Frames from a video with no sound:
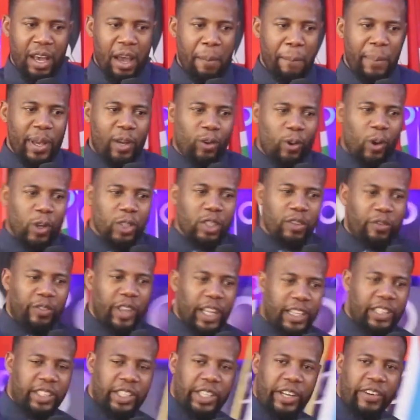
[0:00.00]
because of
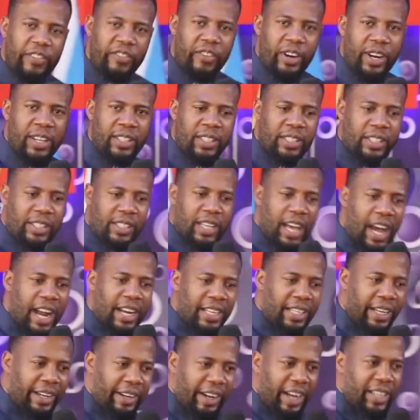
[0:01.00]
the children's
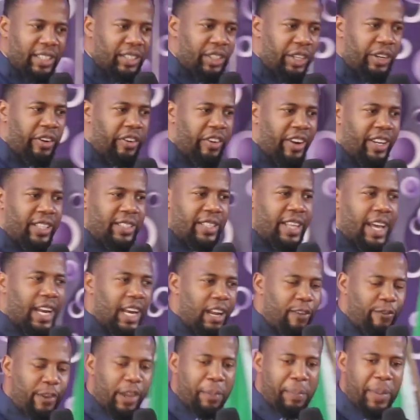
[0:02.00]
and grandchildren's they're
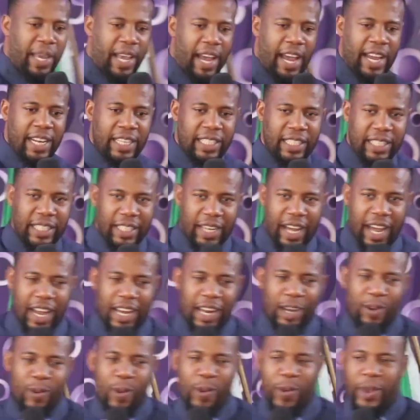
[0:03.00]
leaving behind.
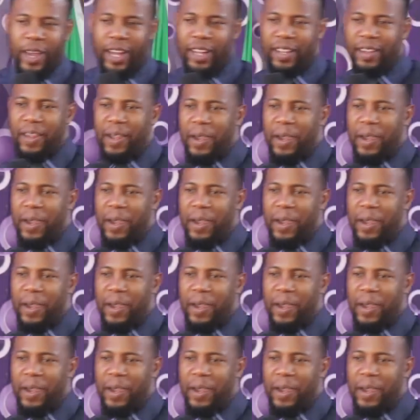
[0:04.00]
Hallelujah.